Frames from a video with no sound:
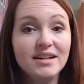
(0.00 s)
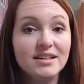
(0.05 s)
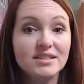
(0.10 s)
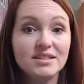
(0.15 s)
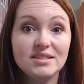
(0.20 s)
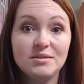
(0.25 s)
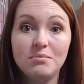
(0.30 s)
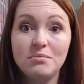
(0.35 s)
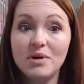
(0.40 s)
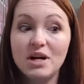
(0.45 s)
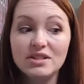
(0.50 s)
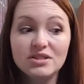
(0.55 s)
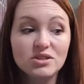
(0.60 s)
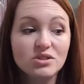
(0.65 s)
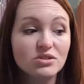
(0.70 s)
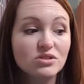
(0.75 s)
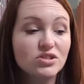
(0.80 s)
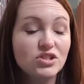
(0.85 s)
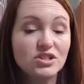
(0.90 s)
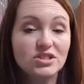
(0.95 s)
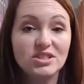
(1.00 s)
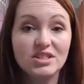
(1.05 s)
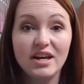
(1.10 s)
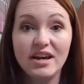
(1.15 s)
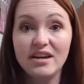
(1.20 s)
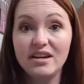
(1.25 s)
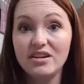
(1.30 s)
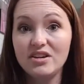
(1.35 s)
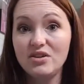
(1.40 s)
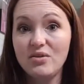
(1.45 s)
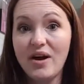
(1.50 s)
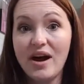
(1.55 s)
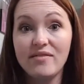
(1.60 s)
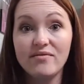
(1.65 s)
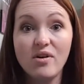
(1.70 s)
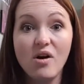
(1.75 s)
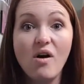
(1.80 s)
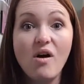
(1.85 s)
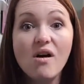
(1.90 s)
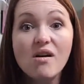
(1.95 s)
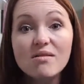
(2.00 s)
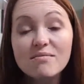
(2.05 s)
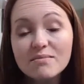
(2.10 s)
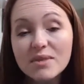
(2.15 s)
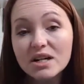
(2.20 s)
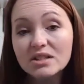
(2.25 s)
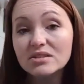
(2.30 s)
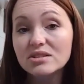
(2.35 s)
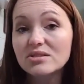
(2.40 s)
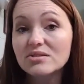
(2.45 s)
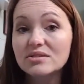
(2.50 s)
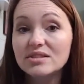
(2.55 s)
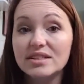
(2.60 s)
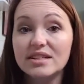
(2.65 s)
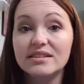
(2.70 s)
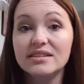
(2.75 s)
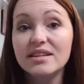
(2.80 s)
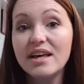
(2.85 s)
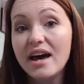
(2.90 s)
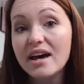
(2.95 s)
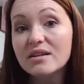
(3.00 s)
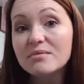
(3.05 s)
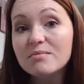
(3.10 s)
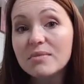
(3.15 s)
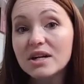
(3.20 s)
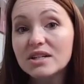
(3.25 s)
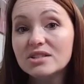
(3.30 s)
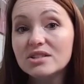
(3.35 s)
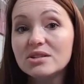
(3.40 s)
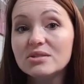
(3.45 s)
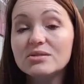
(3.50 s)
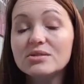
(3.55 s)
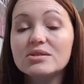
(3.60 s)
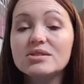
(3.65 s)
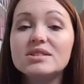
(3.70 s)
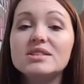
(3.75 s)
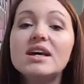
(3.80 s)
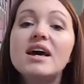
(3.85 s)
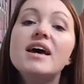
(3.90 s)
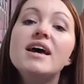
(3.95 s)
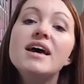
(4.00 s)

It's a muscle just like you have arm muscles and leg muscles,